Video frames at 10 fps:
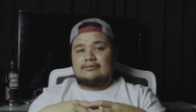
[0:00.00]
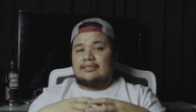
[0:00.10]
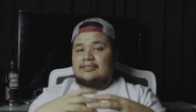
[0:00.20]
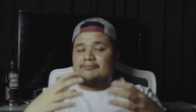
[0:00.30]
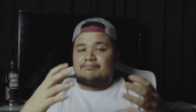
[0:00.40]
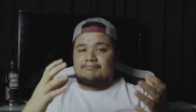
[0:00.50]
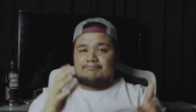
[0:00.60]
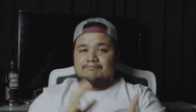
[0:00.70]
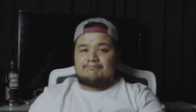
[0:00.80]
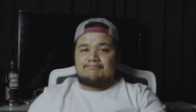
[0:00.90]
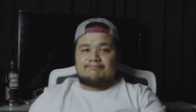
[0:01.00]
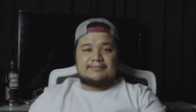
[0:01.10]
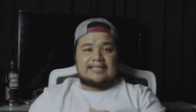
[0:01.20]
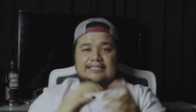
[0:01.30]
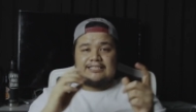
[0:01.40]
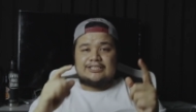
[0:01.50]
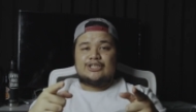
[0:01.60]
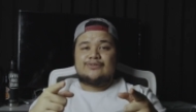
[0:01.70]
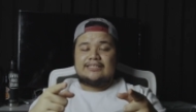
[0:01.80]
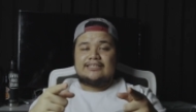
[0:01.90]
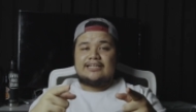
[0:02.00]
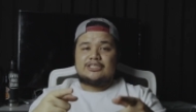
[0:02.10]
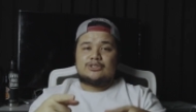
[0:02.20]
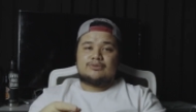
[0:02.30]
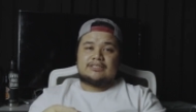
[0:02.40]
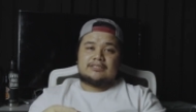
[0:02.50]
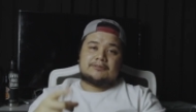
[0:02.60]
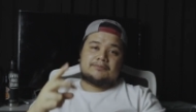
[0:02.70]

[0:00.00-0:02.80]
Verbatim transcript: And see you at the next one.